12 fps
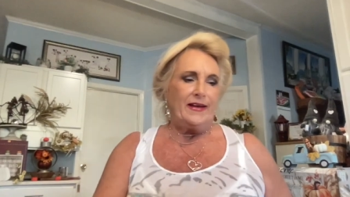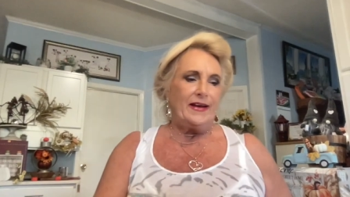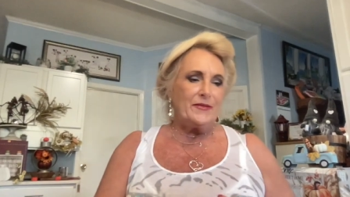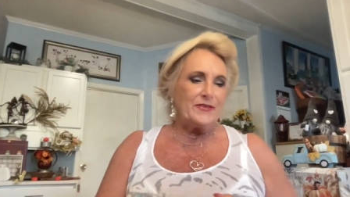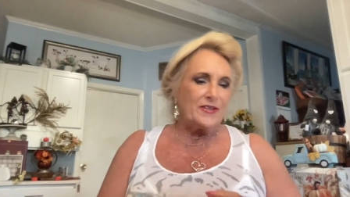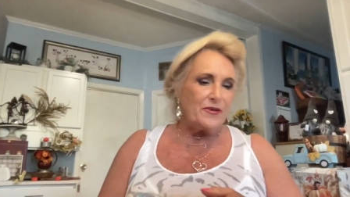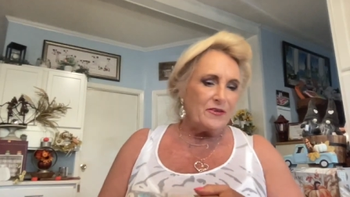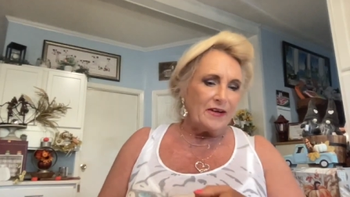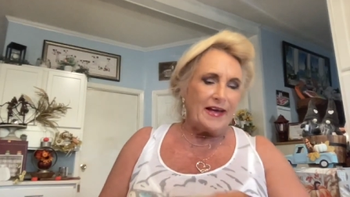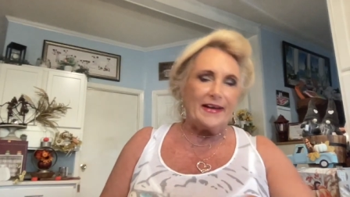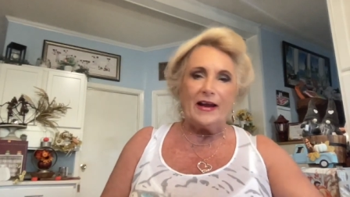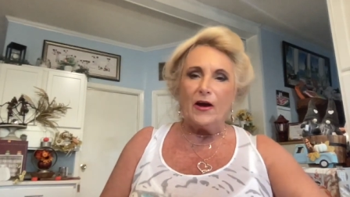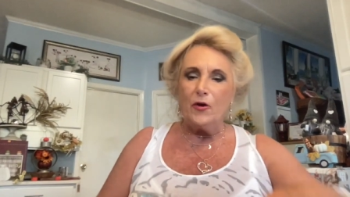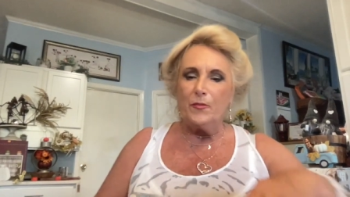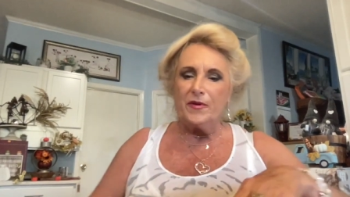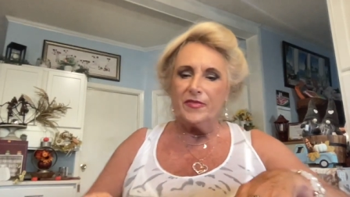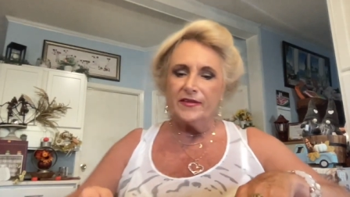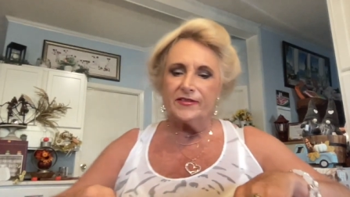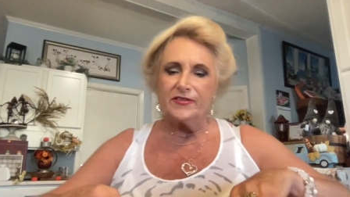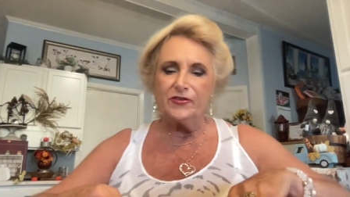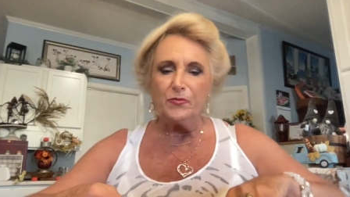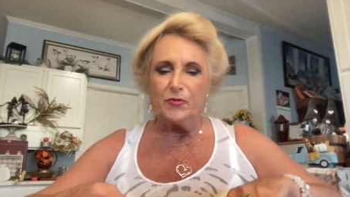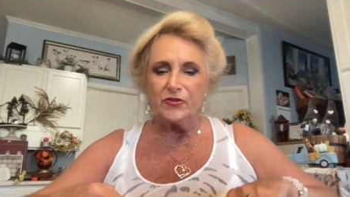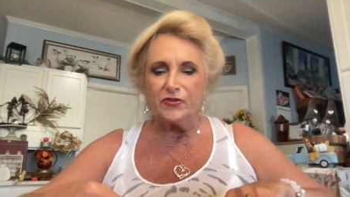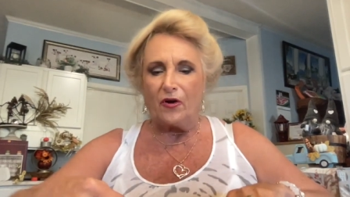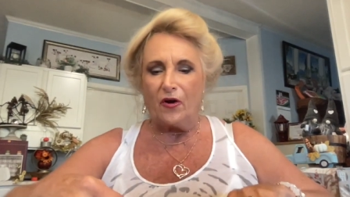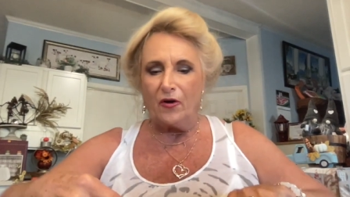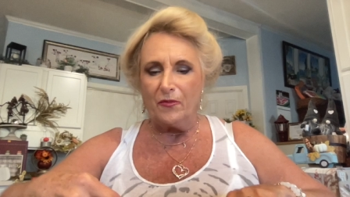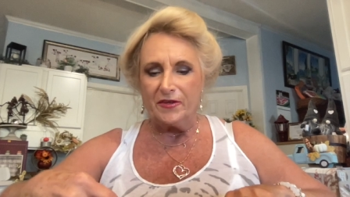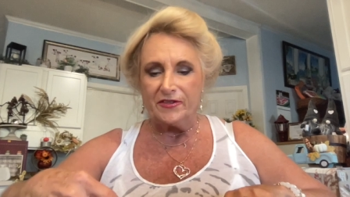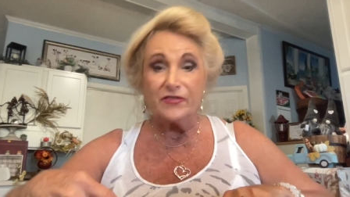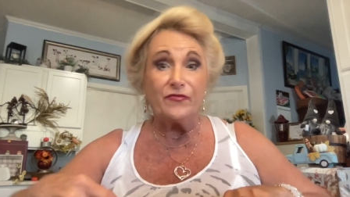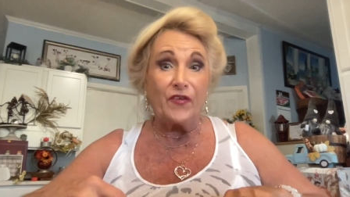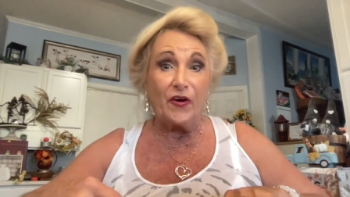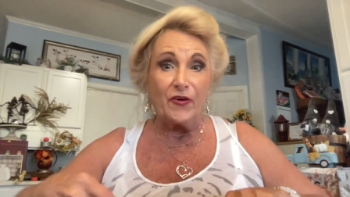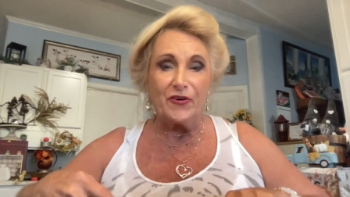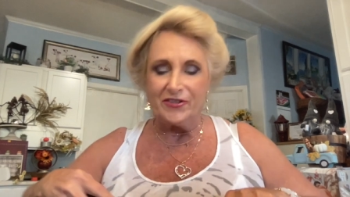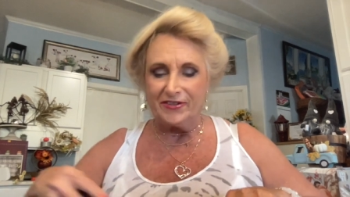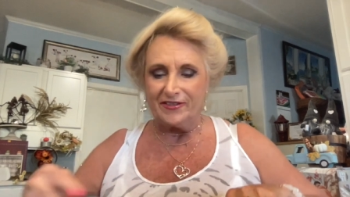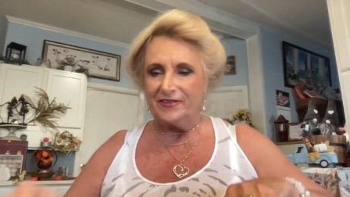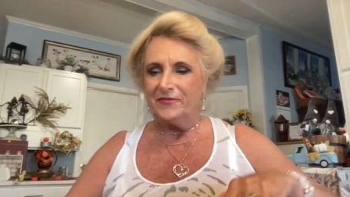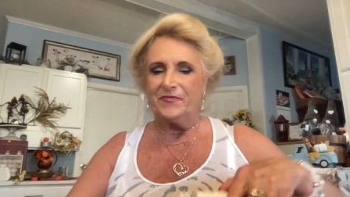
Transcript: And I'm so glad I opened the Superstar ones first